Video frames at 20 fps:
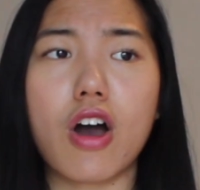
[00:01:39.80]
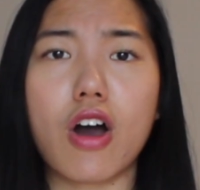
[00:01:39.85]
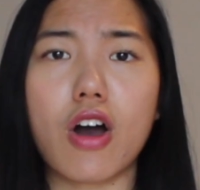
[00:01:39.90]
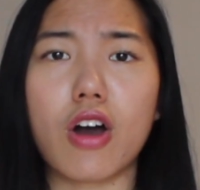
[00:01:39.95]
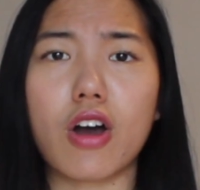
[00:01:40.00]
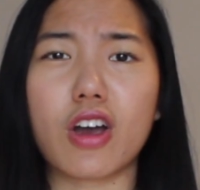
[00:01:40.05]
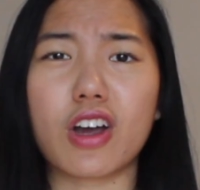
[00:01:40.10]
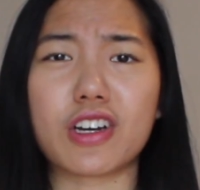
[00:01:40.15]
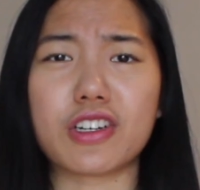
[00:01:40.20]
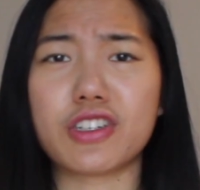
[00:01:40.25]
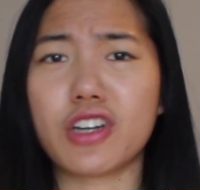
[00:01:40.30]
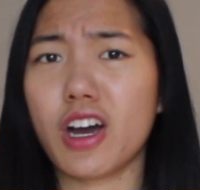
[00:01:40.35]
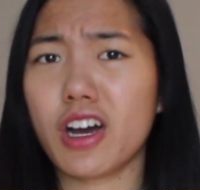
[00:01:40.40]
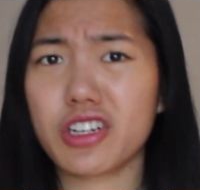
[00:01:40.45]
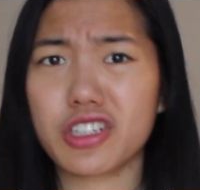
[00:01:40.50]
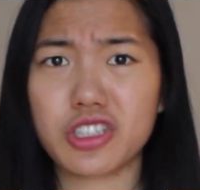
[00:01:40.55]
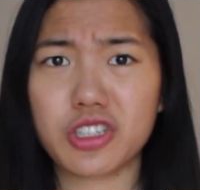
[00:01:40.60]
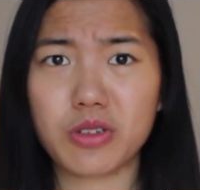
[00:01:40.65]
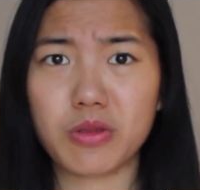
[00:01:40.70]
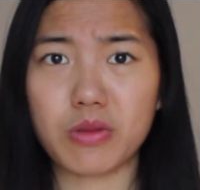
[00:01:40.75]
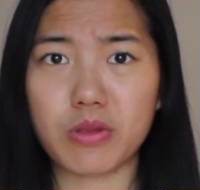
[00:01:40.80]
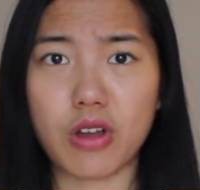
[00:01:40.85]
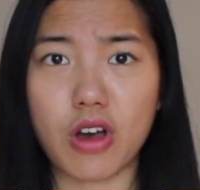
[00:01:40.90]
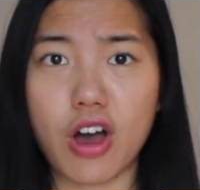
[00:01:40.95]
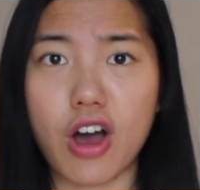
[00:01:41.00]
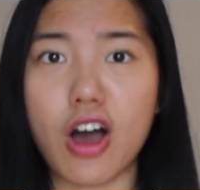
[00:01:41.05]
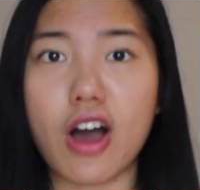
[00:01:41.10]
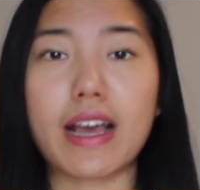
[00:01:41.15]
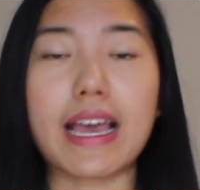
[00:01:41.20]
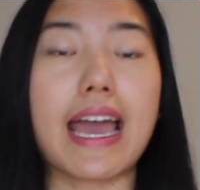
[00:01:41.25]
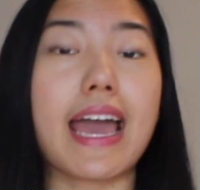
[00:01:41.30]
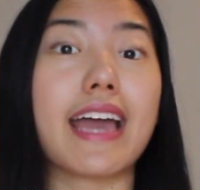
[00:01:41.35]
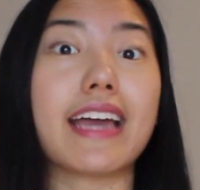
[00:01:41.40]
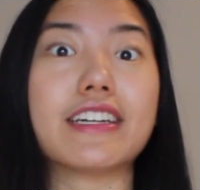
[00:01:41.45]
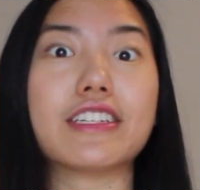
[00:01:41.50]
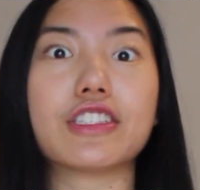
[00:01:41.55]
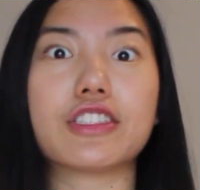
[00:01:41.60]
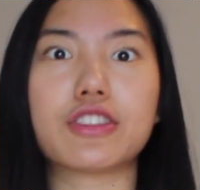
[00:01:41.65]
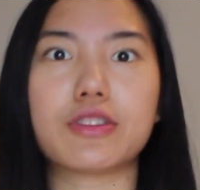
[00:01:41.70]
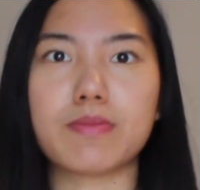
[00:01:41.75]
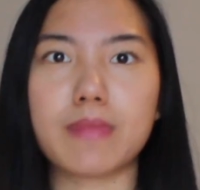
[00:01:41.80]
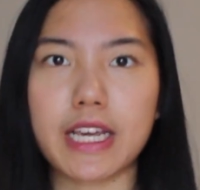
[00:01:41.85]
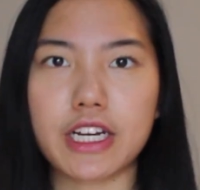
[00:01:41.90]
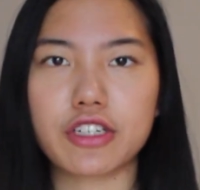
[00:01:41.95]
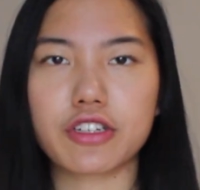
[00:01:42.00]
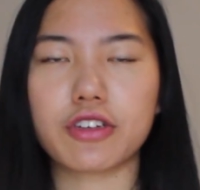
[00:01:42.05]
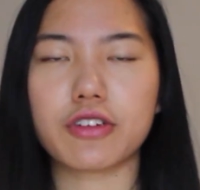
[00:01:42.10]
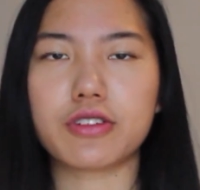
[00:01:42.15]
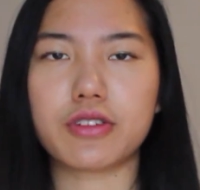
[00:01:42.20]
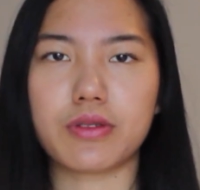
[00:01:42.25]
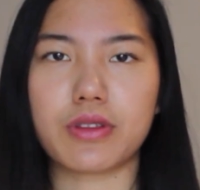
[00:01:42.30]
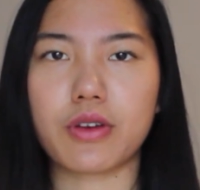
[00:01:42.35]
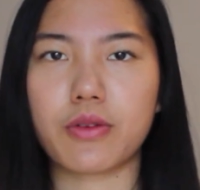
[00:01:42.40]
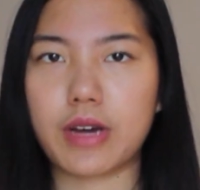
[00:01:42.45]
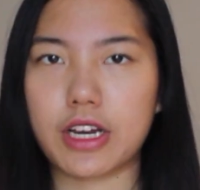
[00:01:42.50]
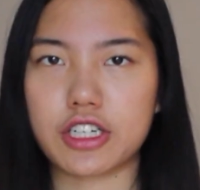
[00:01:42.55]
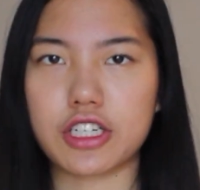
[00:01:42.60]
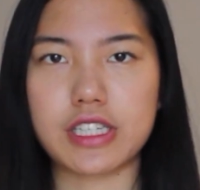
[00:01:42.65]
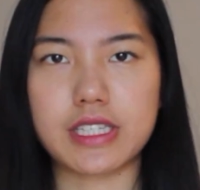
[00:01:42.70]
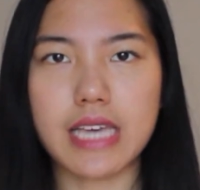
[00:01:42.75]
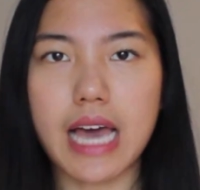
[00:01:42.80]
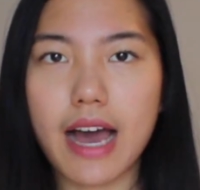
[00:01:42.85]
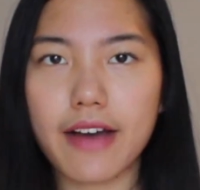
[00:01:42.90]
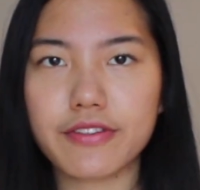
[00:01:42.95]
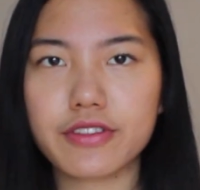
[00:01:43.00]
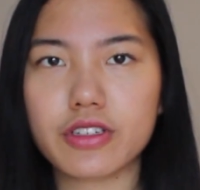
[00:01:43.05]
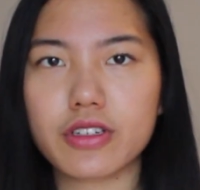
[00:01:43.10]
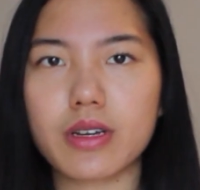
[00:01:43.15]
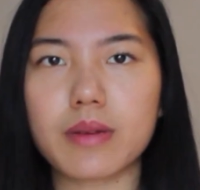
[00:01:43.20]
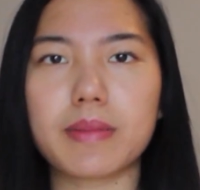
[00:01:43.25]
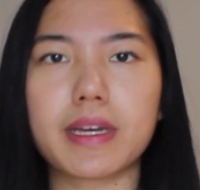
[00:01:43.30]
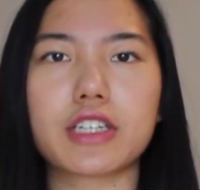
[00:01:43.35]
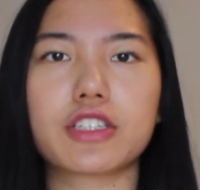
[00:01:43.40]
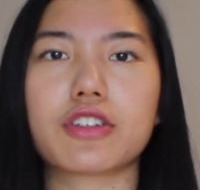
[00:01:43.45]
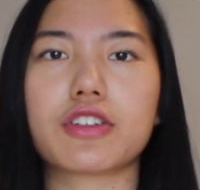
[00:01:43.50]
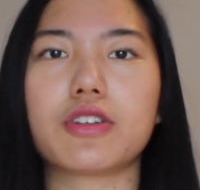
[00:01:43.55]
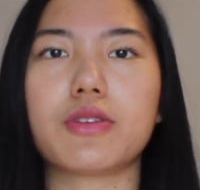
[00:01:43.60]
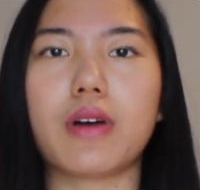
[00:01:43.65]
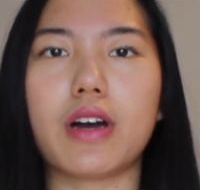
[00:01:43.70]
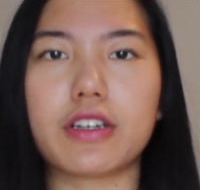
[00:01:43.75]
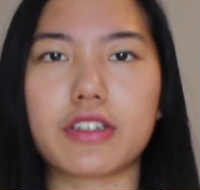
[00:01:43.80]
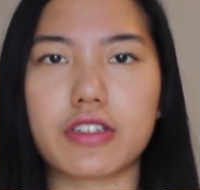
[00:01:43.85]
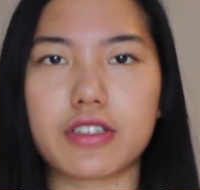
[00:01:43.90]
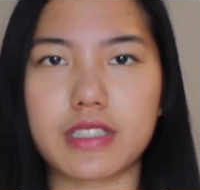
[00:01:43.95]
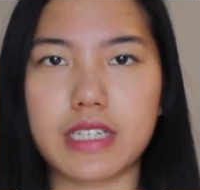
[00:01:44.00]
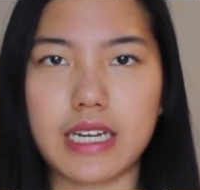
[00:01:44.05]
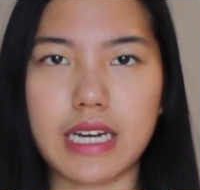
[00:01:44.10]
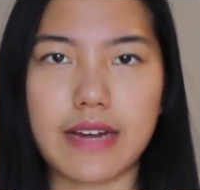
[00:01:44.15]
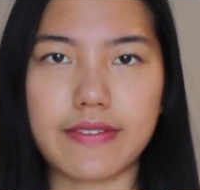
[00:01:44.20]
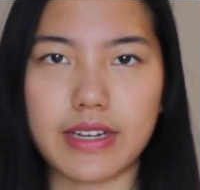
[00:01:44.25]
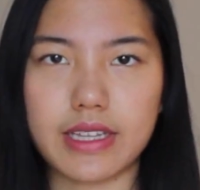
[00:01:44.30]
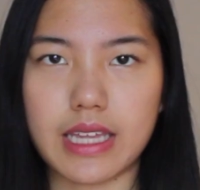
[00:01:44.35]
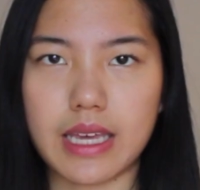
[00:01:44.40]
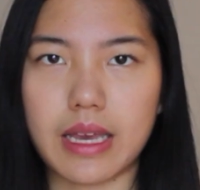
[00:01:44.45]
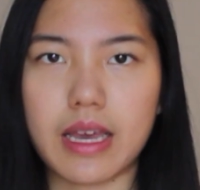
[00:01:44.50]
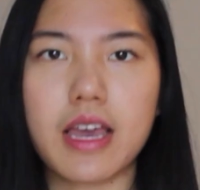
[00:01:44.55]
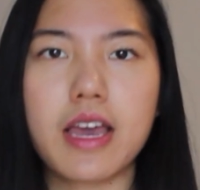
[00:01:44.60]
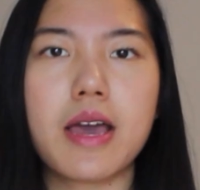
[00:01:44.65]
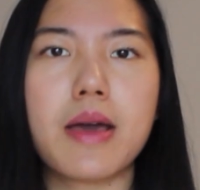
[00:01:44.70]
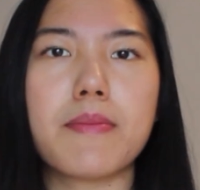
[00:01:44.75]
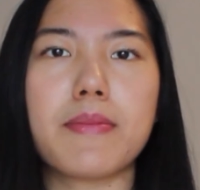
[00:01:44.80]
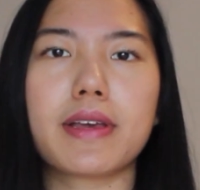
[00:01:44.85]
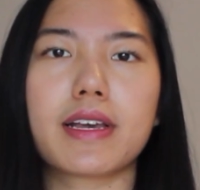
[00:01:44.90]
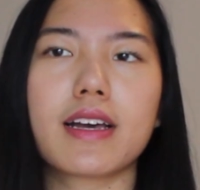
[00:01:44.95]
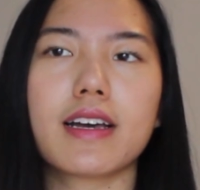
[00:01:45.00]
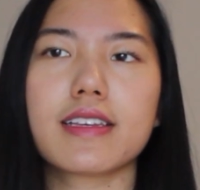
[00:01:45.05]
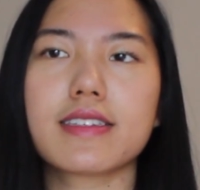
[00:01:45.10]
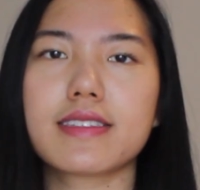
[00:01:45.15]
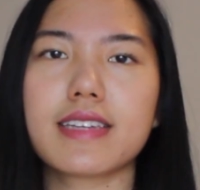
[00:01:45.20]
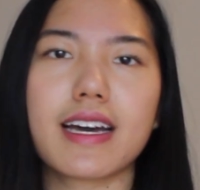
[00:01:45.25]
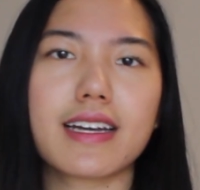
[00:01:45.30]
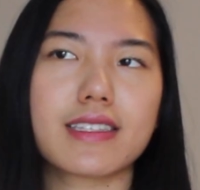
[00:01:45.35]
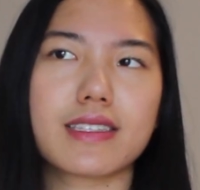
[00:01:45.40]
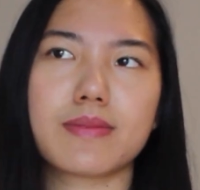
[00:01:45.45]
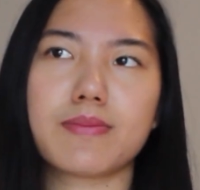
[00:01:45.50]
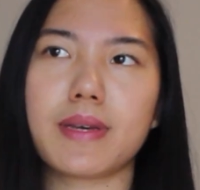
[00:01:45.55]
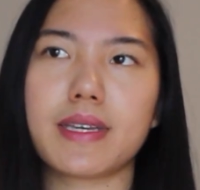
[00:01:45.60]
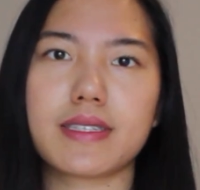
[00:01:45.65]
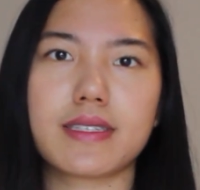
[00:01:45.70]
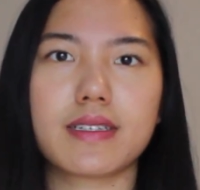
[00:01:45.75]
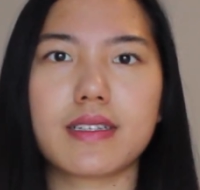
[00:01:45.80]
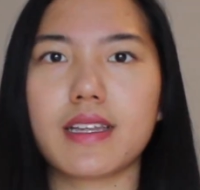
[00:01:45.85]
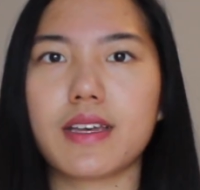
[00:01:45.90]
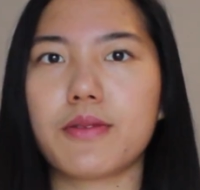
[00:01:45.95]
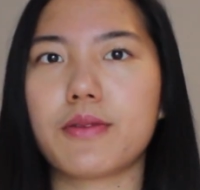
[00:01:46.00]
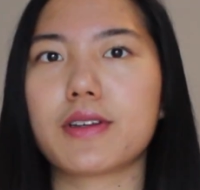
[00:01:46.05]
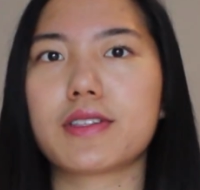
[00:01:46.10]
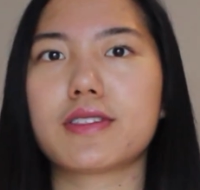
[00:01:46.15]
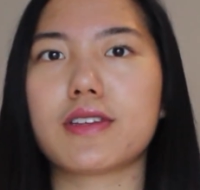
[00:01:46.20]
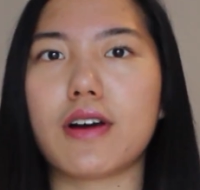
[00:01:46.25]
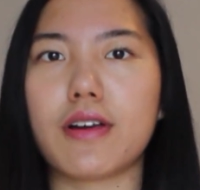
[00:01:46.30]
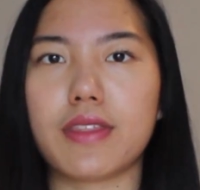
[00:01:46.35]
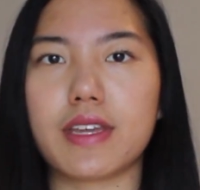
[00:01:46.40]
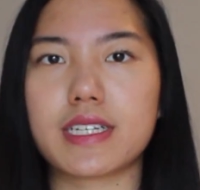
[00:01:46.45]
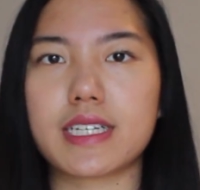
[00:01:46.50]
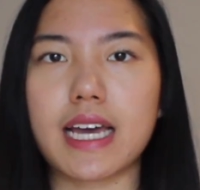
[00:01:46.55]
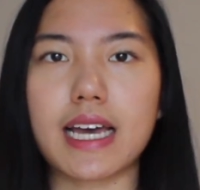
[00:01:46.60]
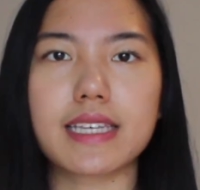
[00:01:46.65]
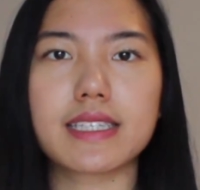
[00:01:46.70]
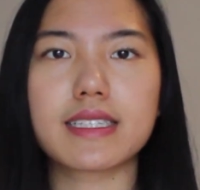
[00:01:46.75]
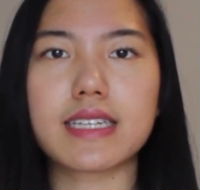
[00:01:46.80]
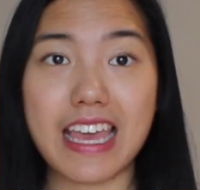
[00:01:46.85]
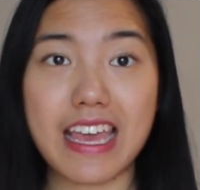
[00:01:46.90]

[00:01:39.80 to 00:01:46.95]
are not too long and make sure you do the questions after, make sure you understand everything because that's basically what's on the test.